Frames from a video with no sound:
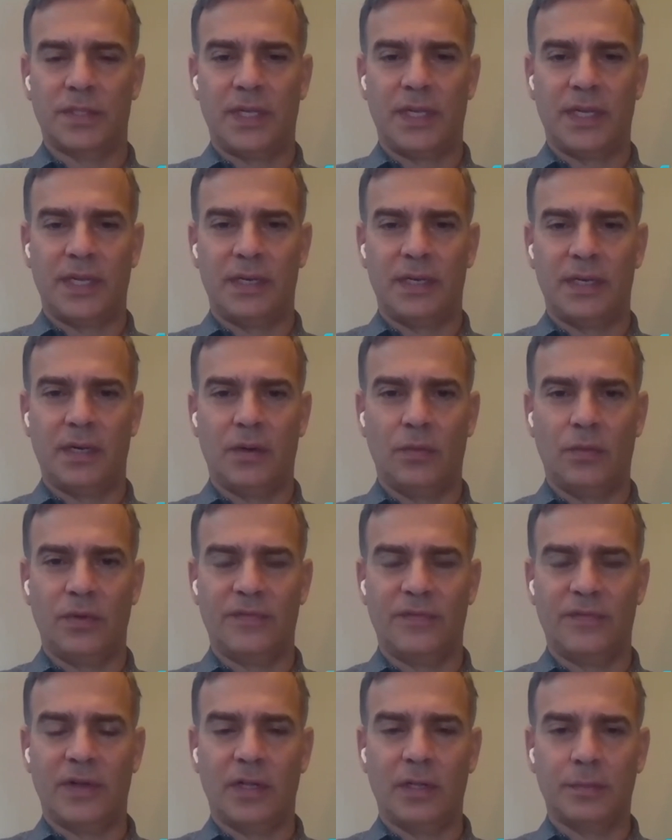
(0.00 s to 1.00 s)
and we
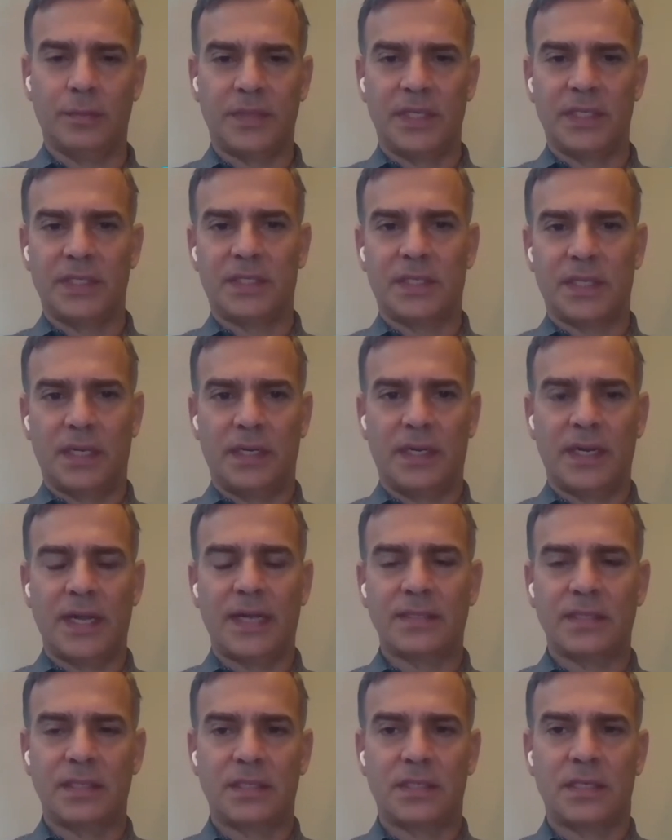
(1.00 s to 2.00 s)
developed an
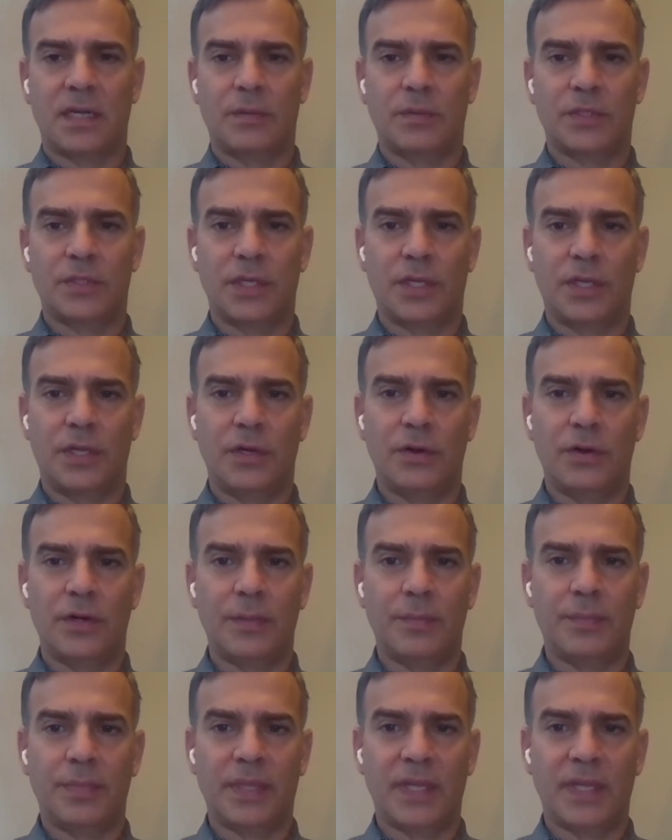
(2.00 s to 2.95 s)
asset cybersecurity